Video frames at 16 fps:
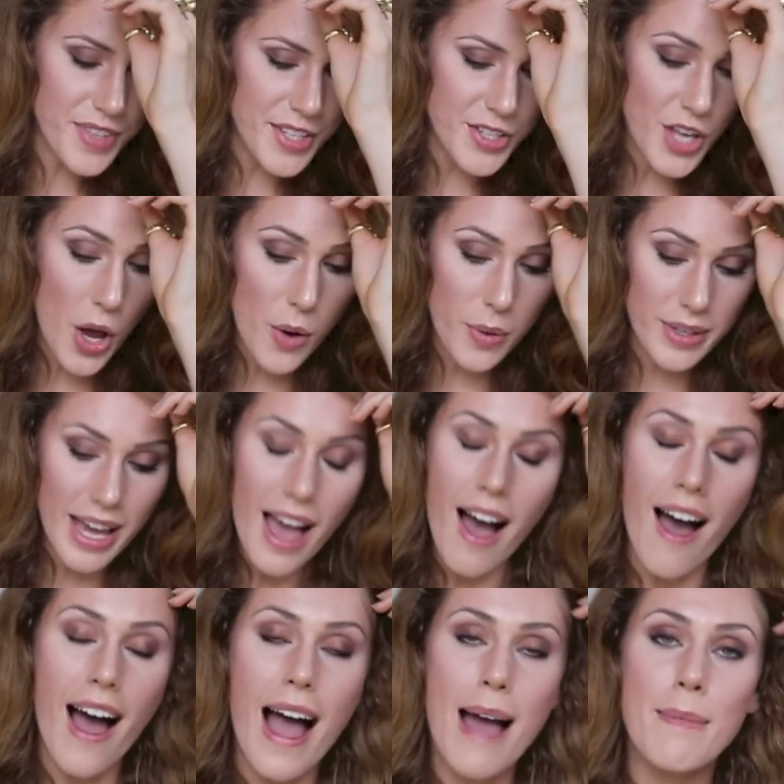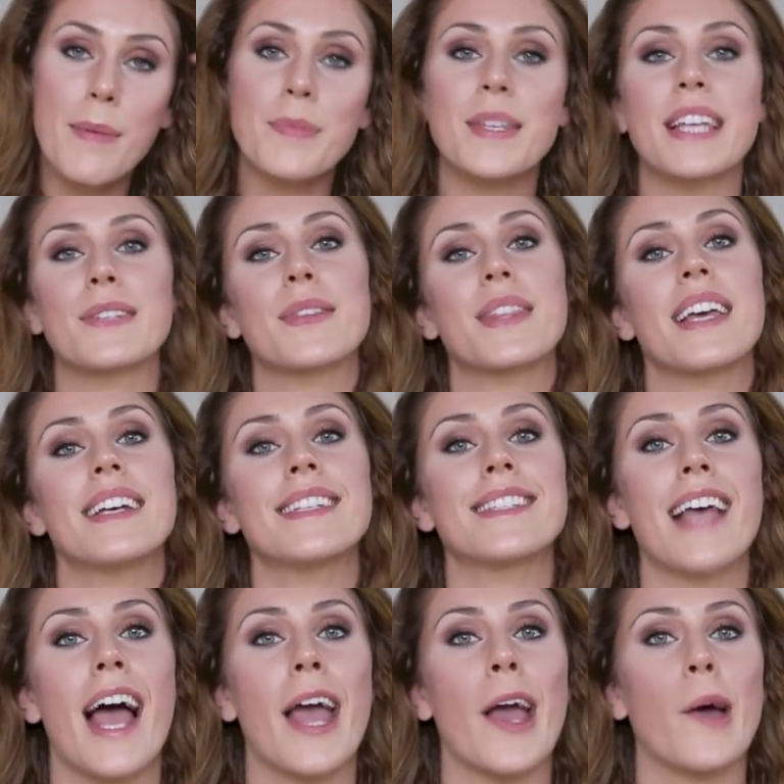So yeah, I'm obsessed with this.
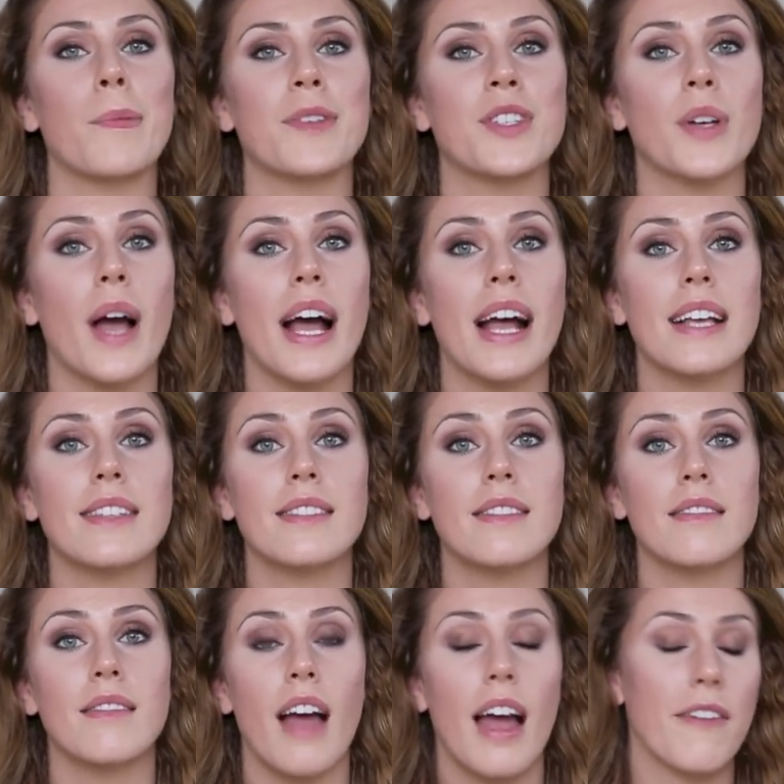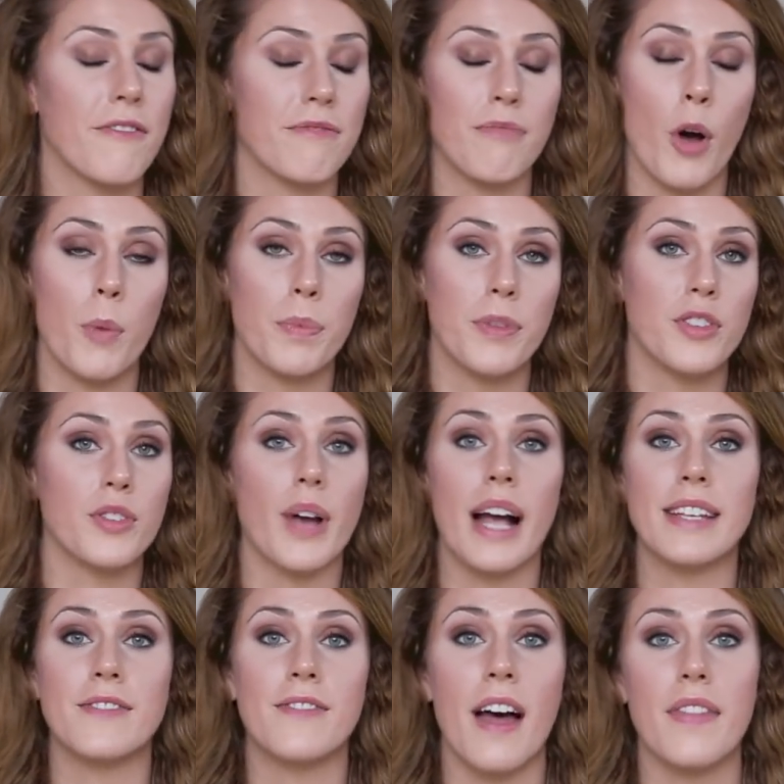I hope that you guys, I hope that you
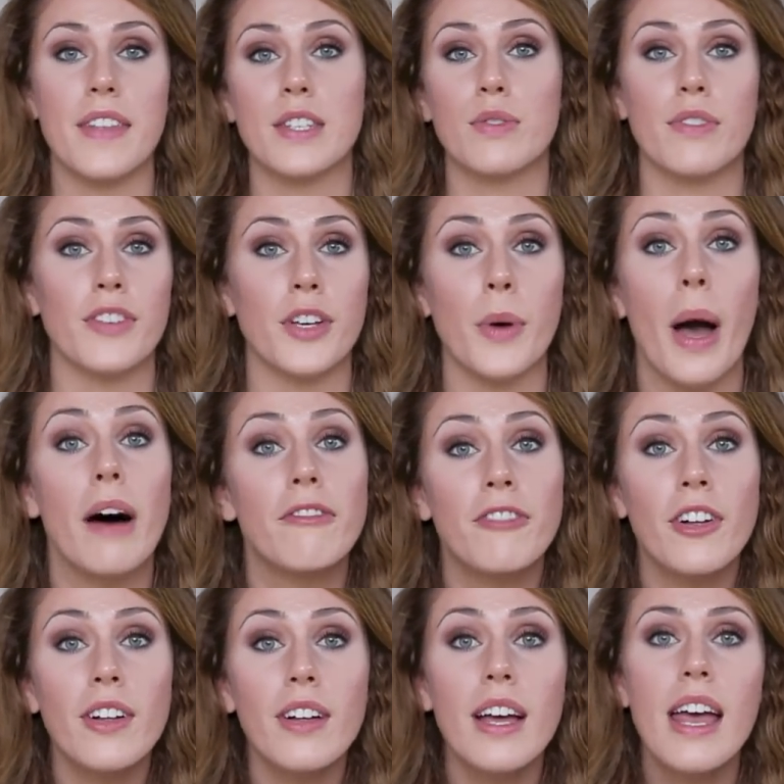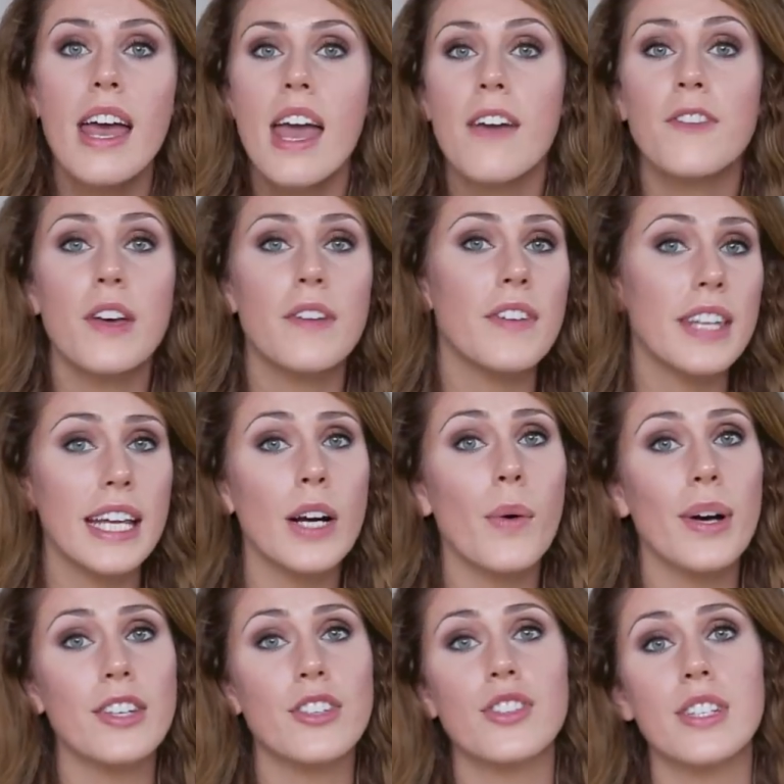guys found this review helpful. If you have any
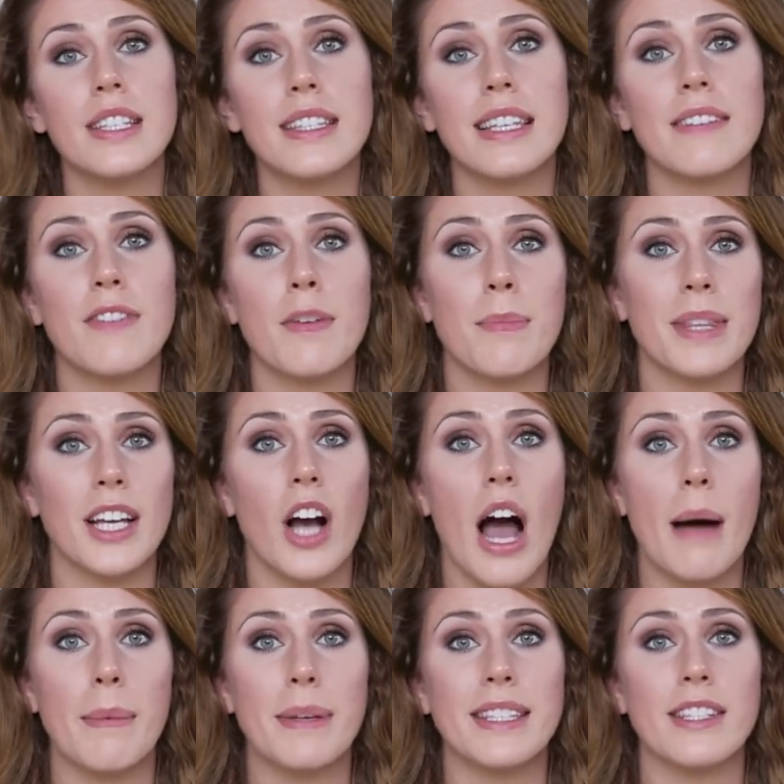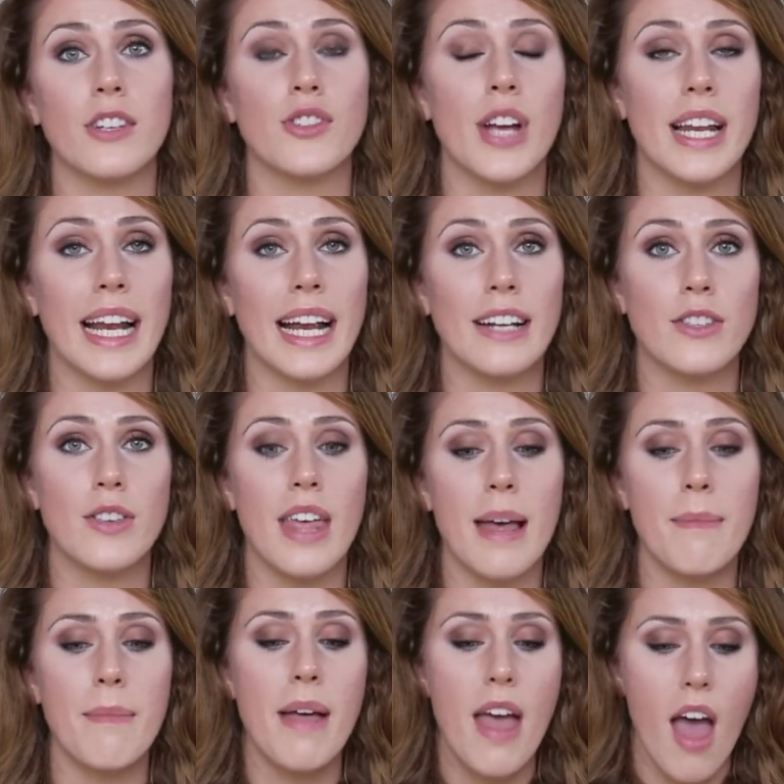questions, leave them in the comments and I'll try to answer
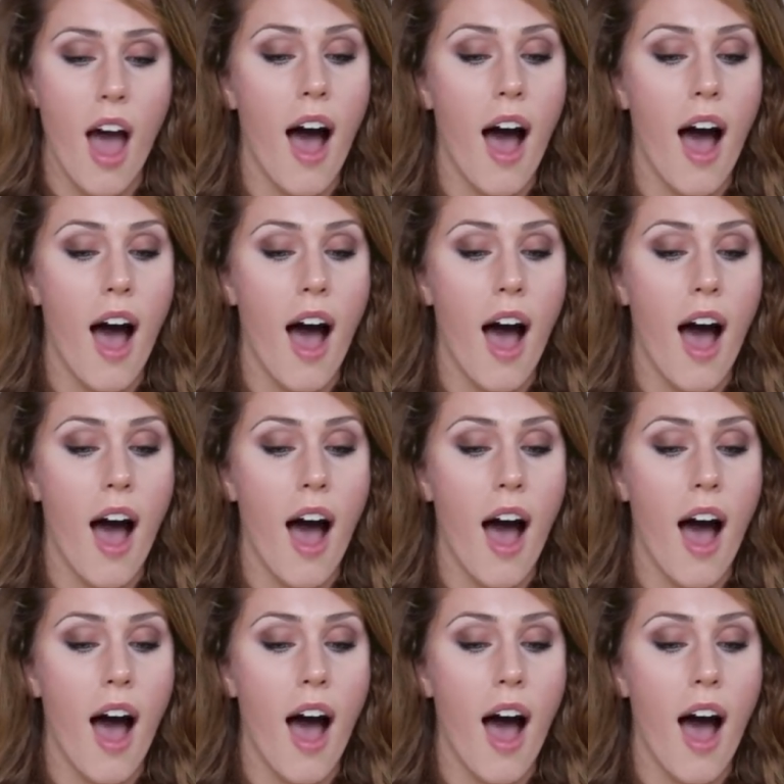them.